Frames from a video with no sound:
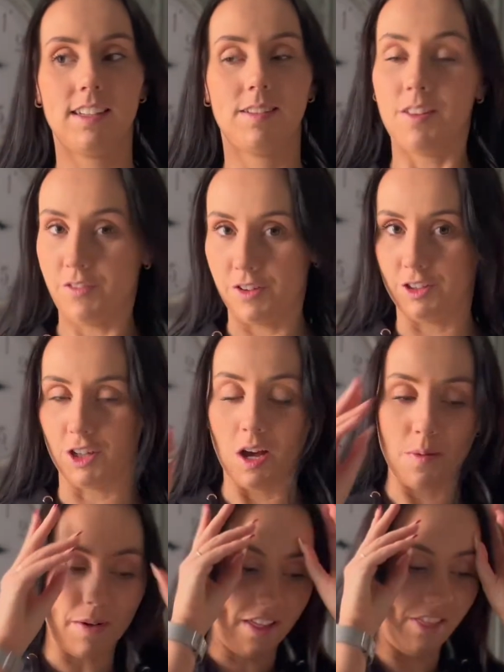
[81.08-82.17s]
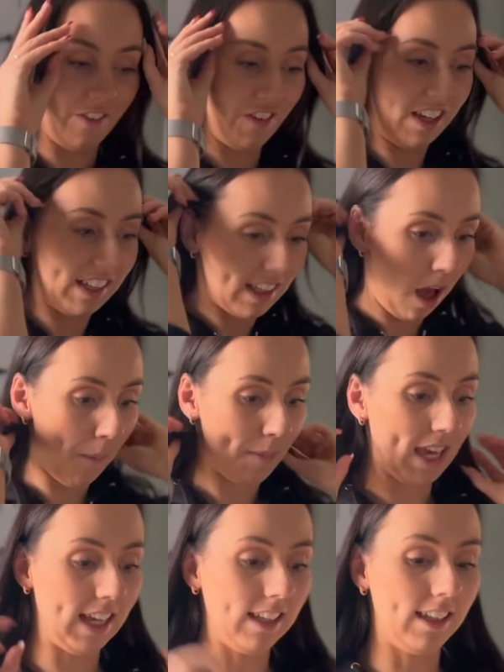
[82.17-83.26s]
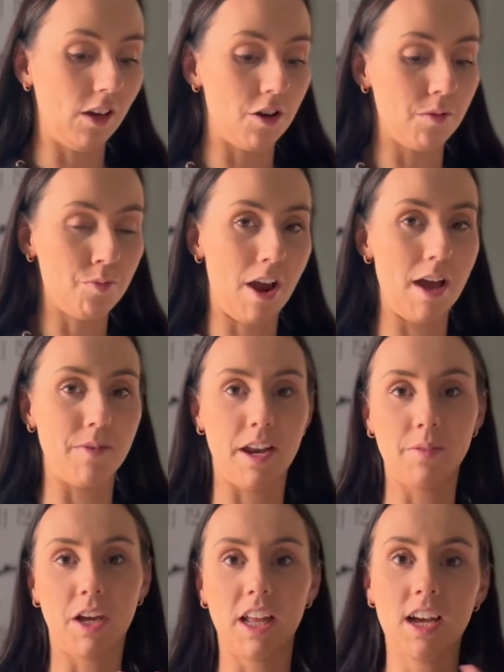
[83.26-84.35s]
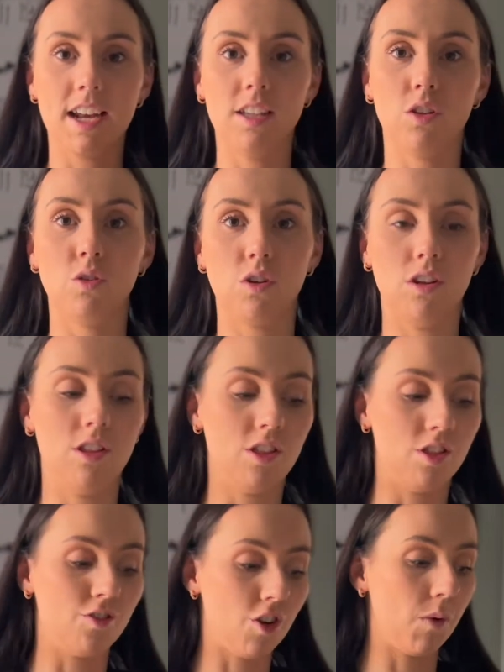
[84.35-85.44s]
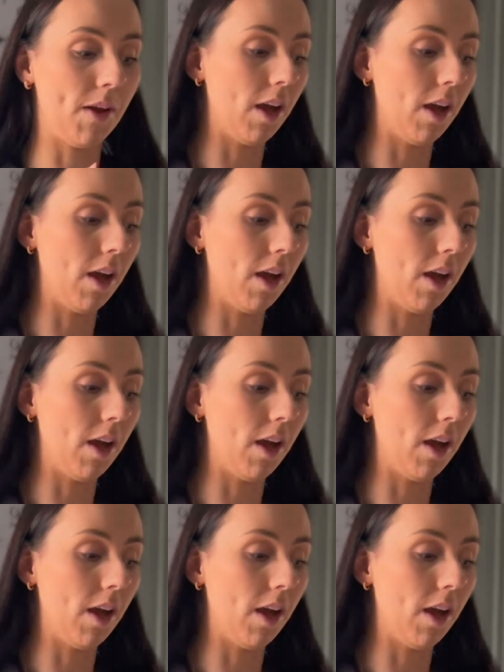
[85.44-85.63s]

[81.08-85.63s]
the food shop and the foods that I'll be eating on prep, and I'm going to kind of talk you through it